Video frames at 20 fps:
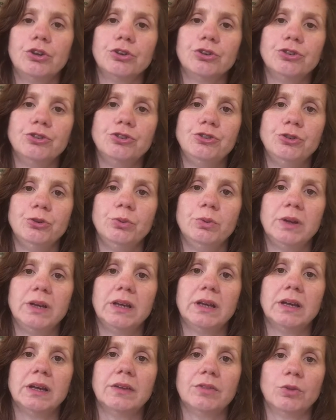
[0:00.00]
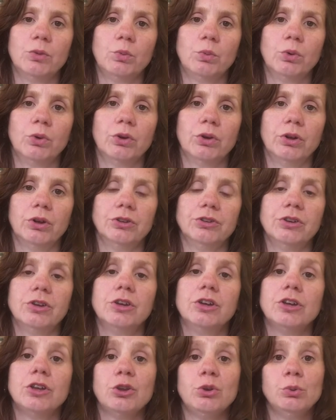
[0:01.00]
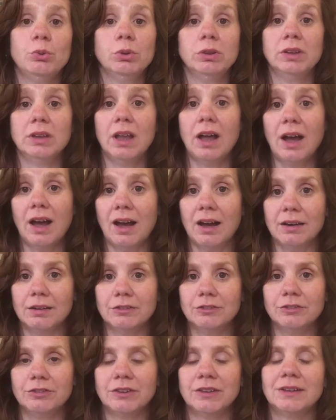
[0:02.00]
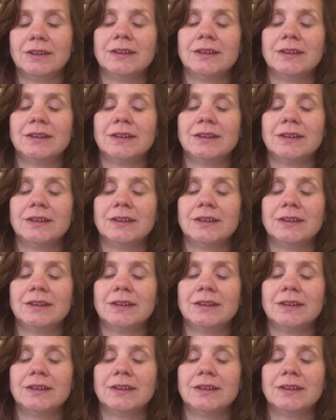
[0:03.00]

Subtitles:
you're doing in the world you love,